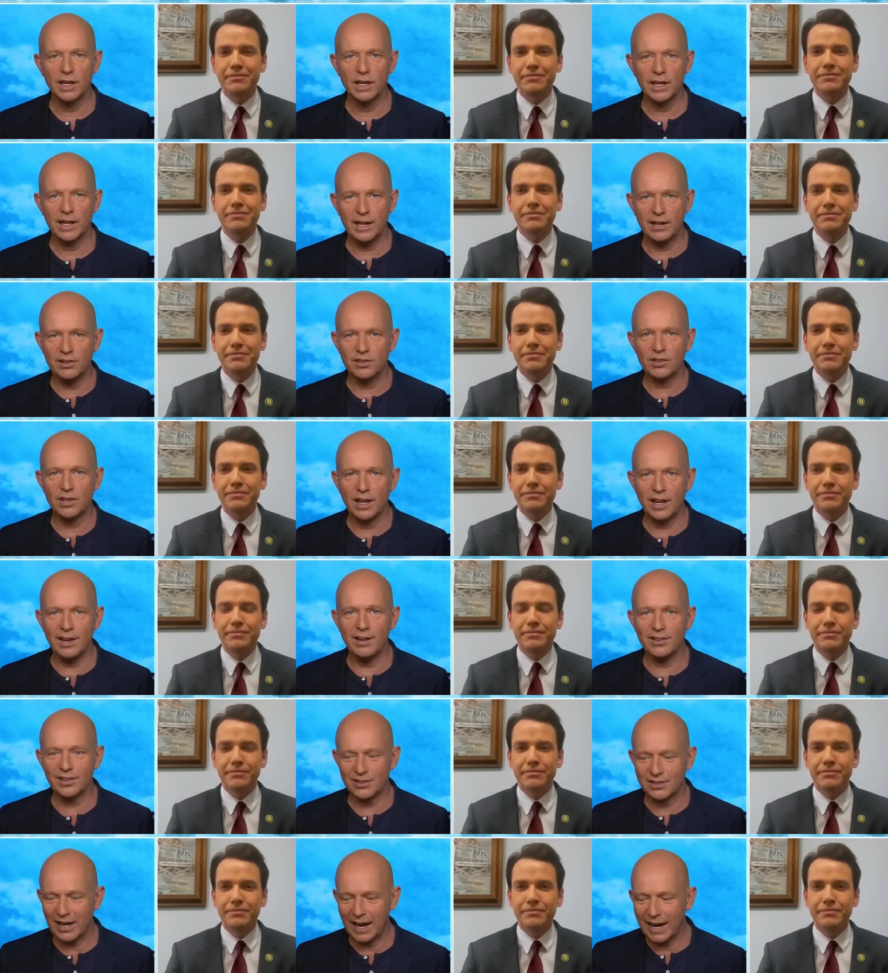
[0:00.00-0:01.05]
Speaker 1: he's,
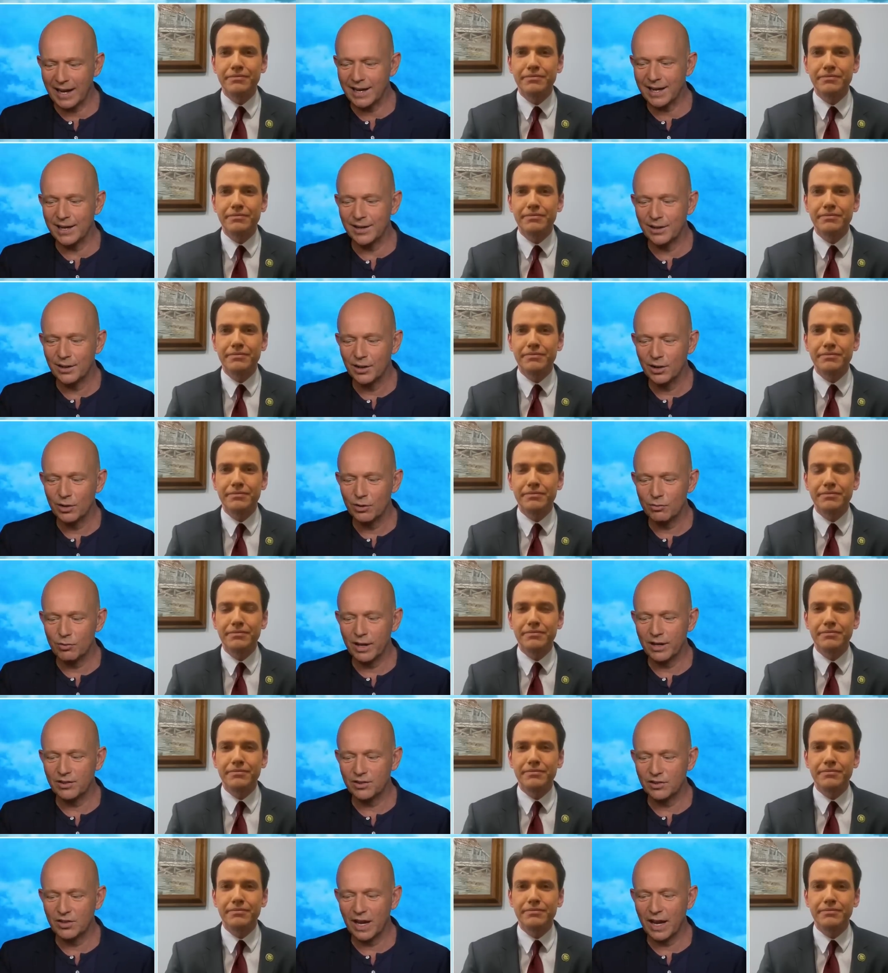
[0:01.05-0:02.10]
he's attacking
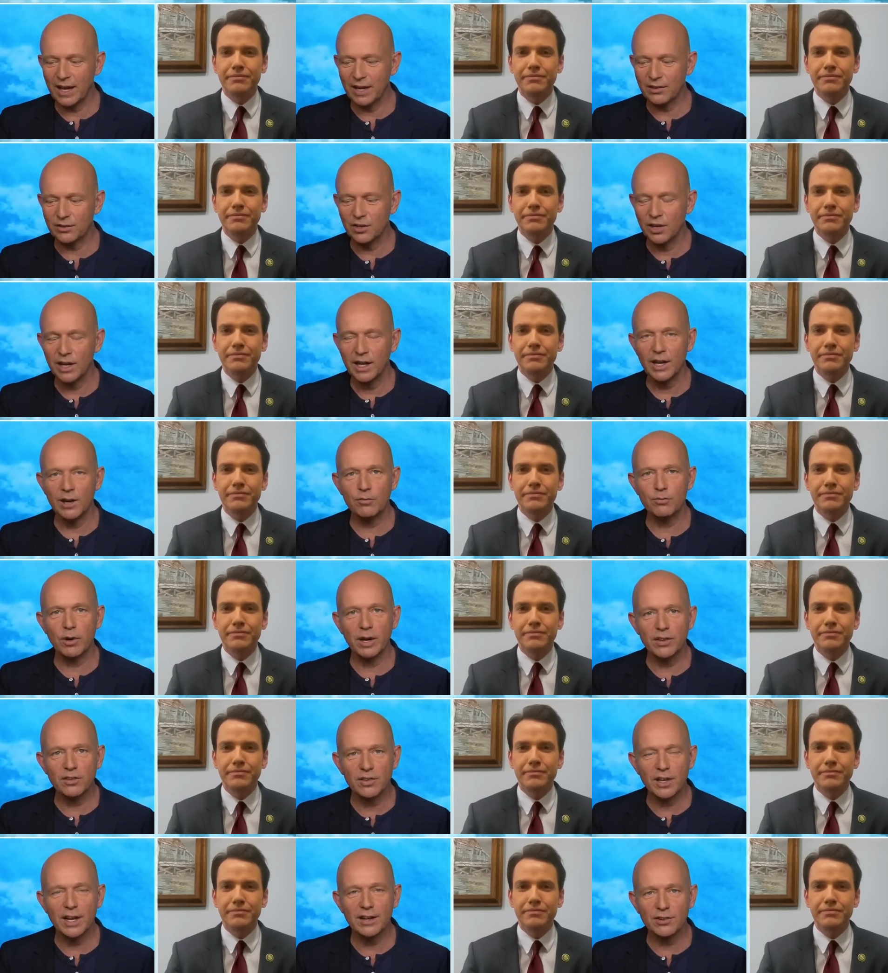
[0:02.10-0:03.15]
red states. If
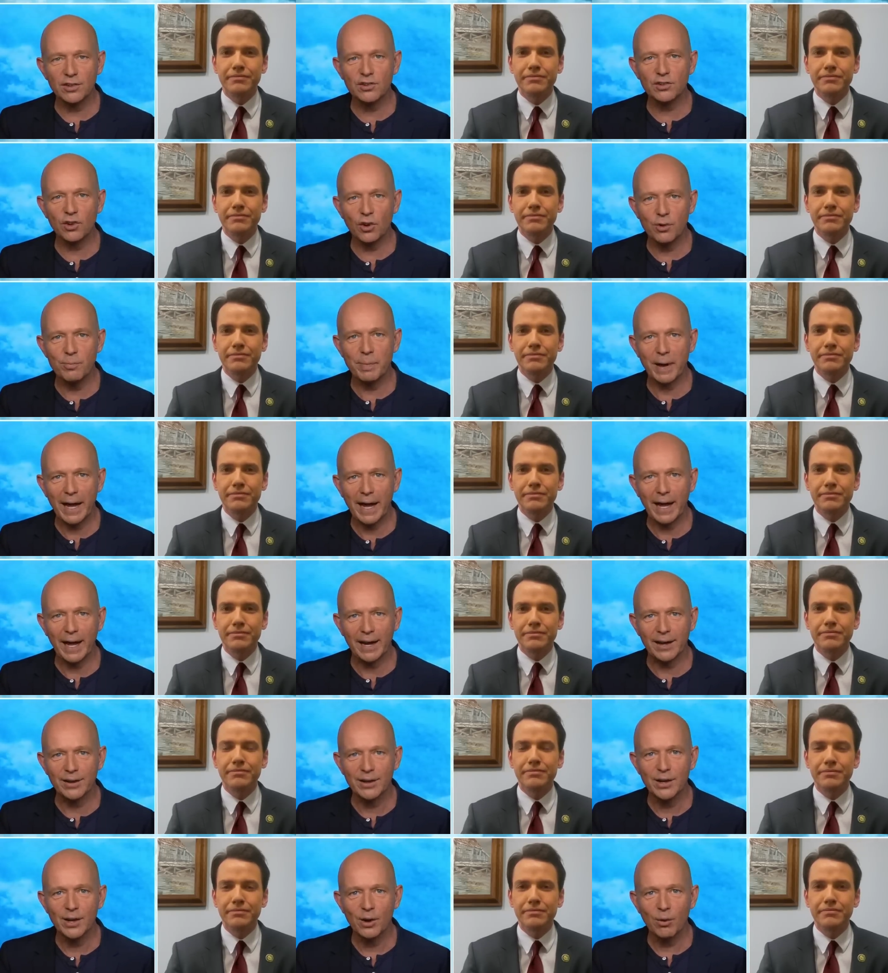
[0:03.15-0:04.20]
red states are so
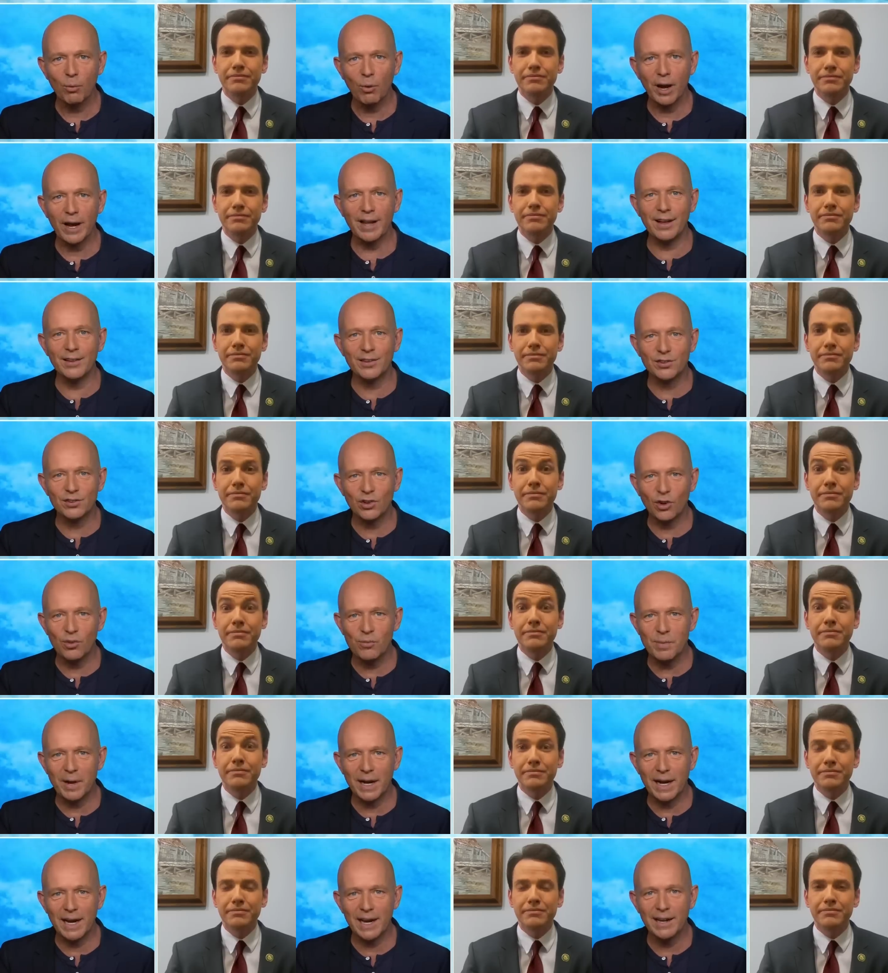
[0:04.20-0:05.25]
bad, why are so
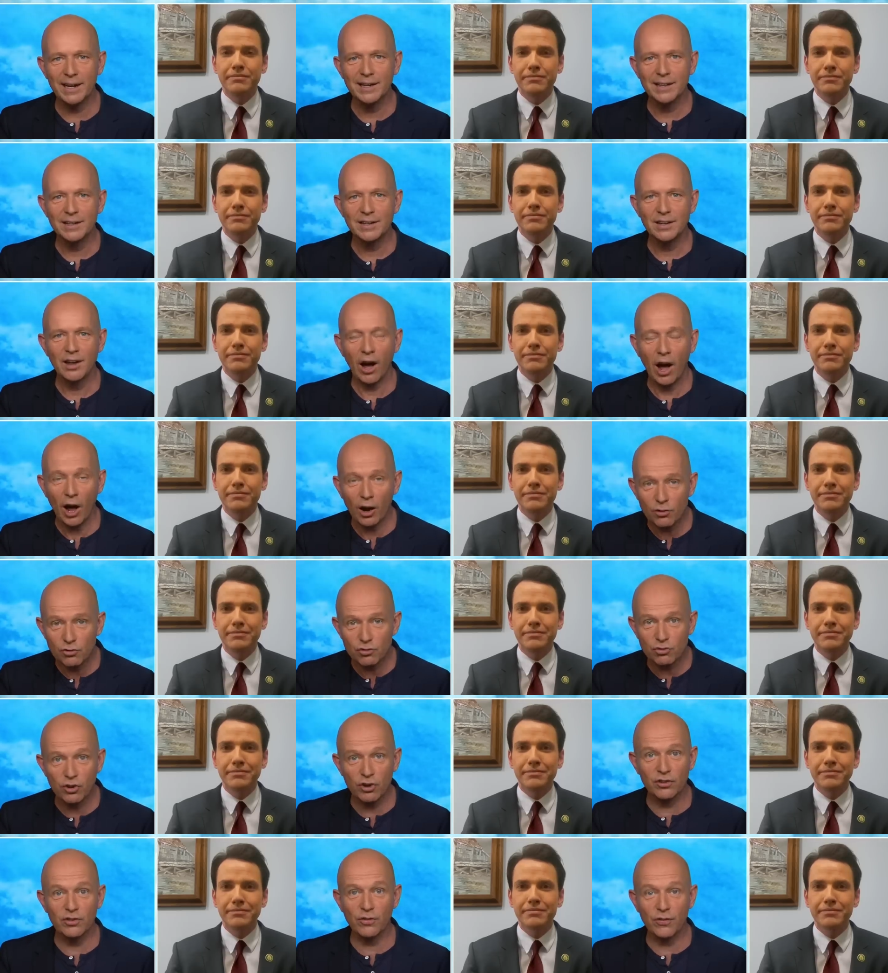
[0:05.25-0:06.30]
many
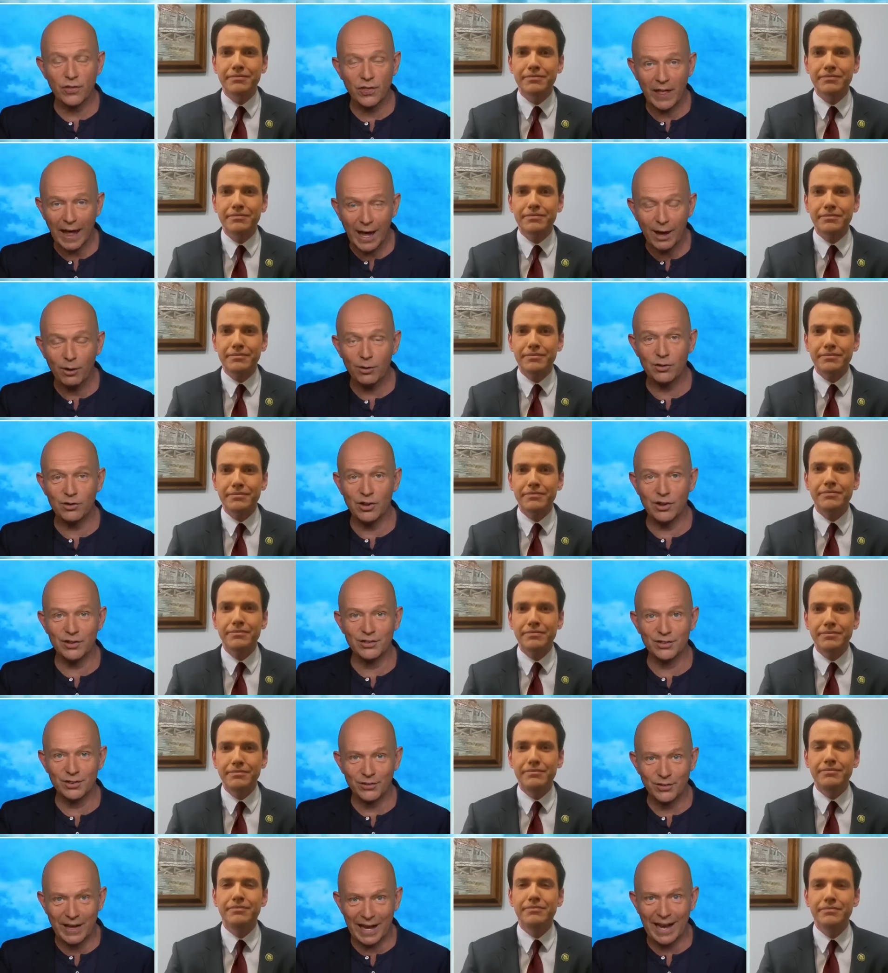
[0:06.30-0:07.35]
hundreds of thousands
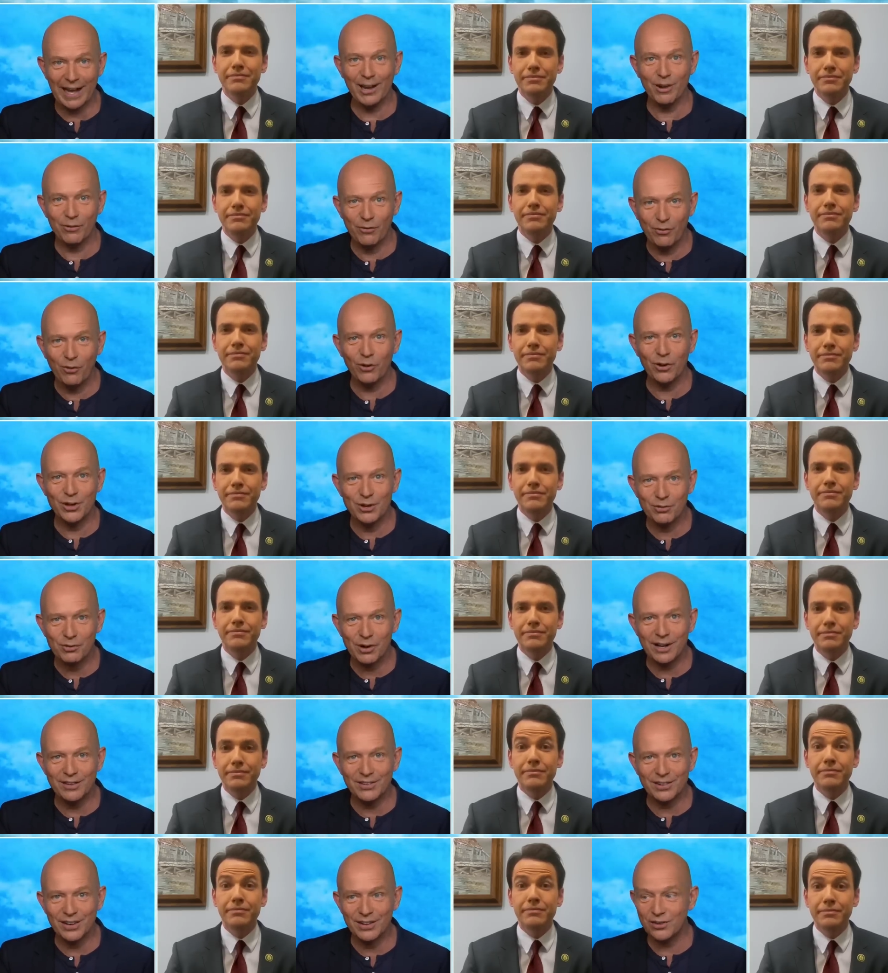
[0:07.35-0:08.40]
of California
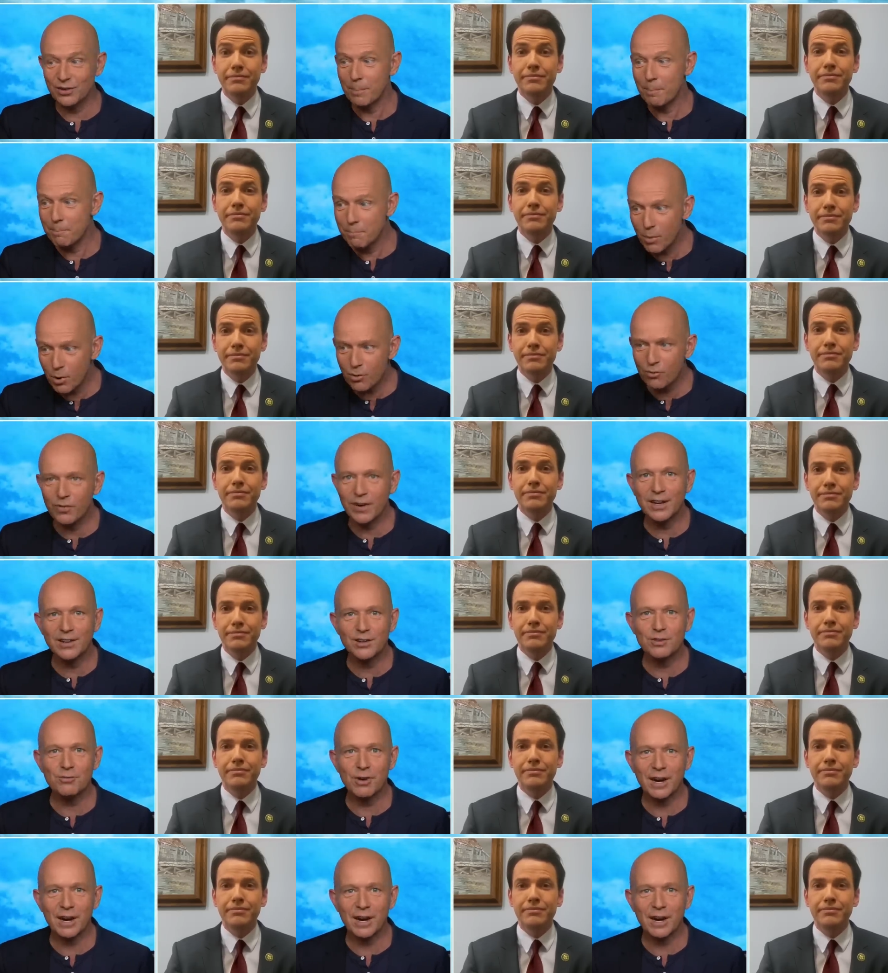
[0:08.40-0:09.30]
residents moving to